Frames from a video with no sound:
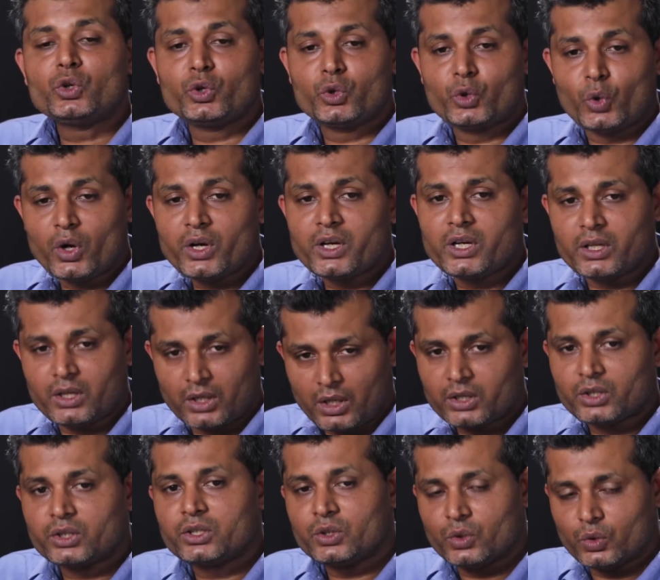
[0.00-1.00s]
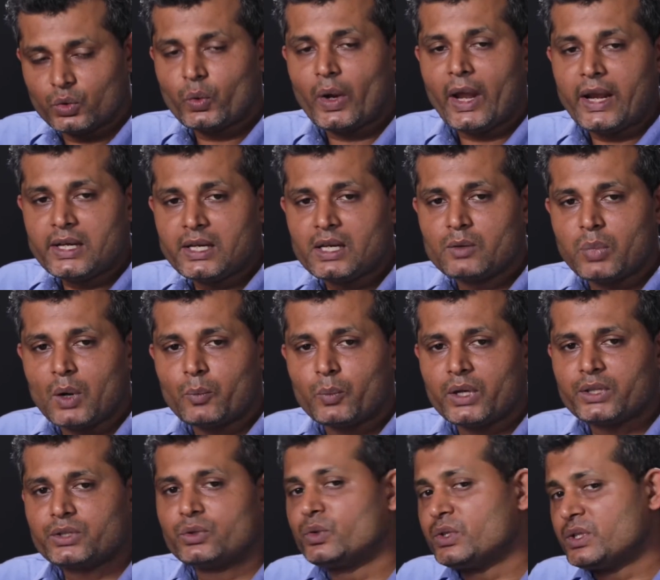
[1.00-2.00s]
20 or 0 to 18
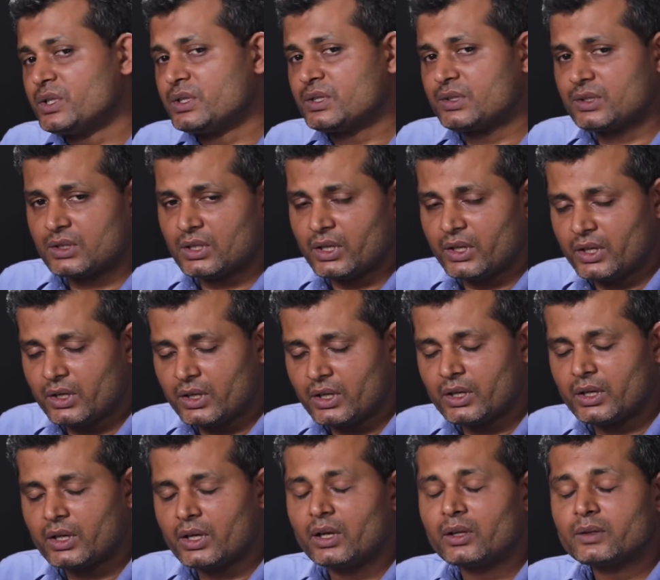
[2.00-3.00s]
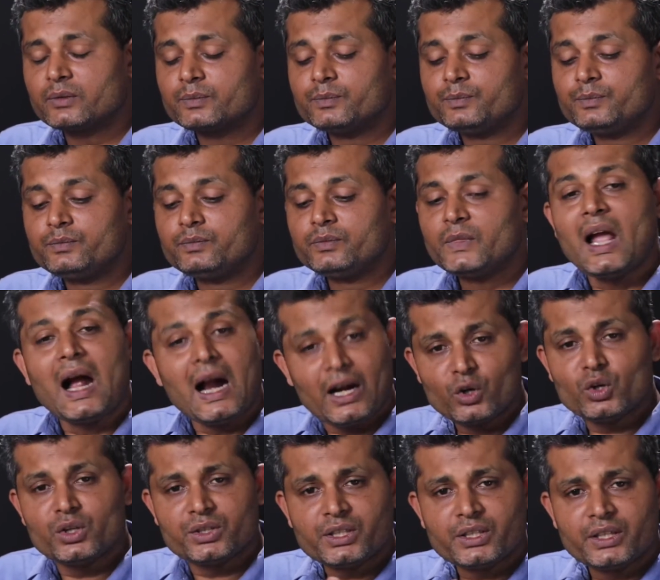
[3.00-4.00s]
population, which is the
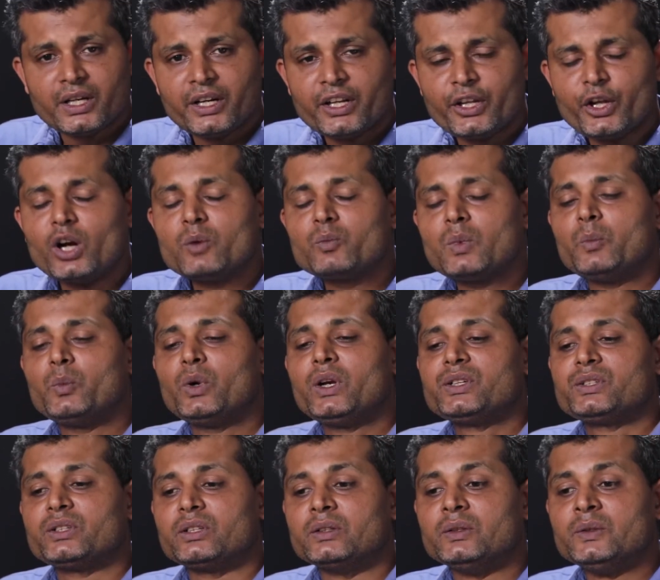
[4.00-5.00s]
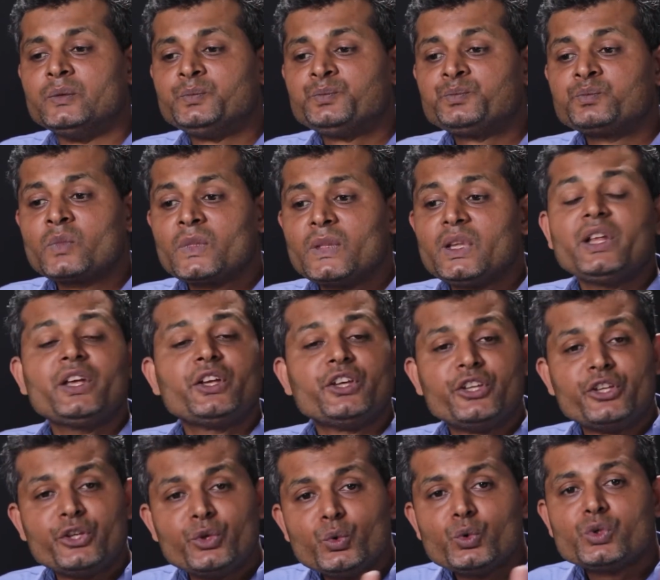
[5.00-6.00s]
adolescent and young population, there's a
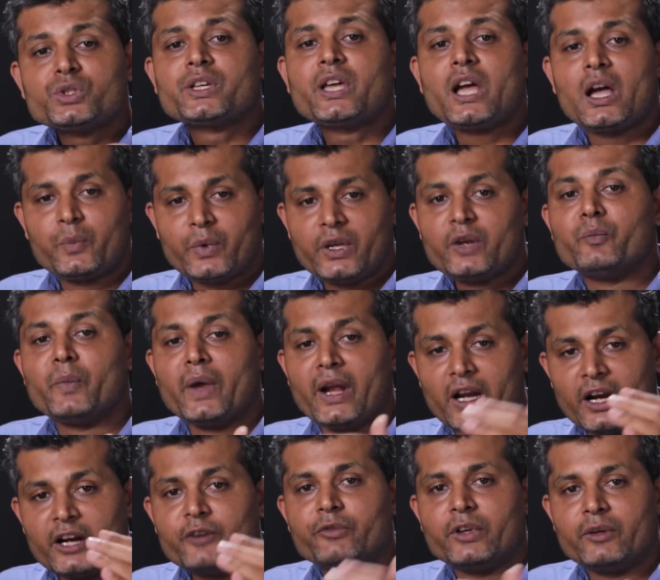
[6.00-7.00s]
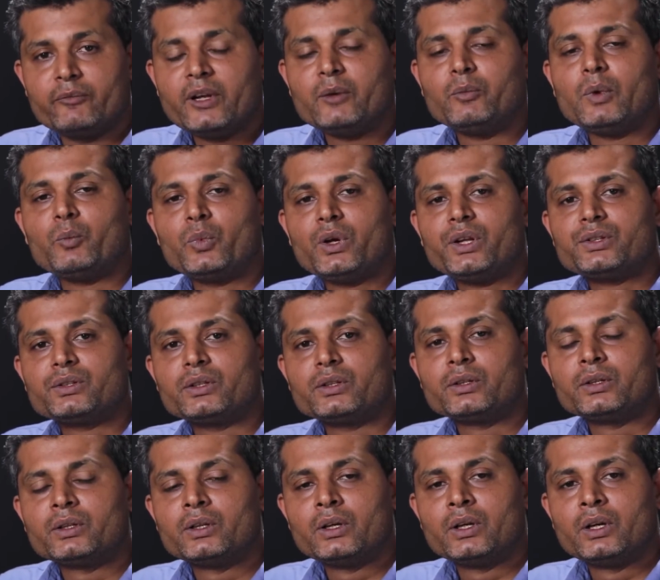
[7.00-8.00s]
huge gap in male and female population,
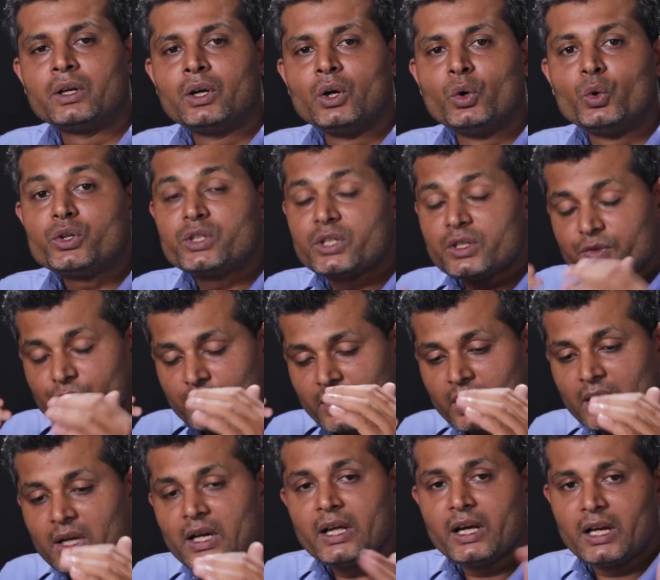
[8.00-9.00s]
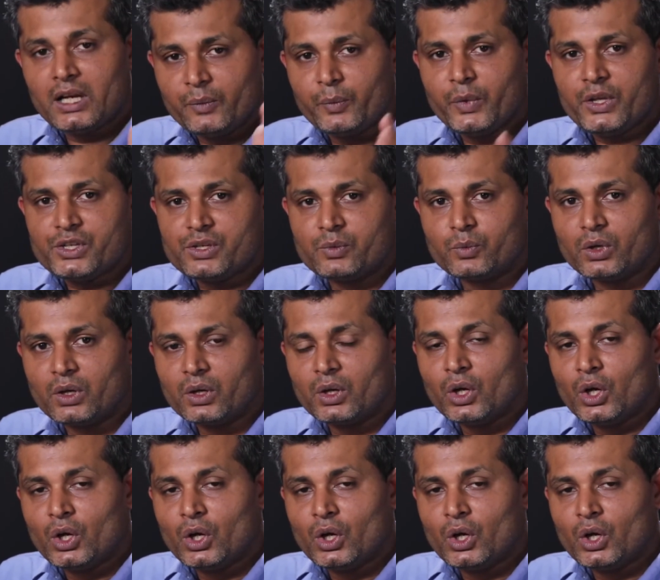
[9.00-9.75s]
which is clearly visible.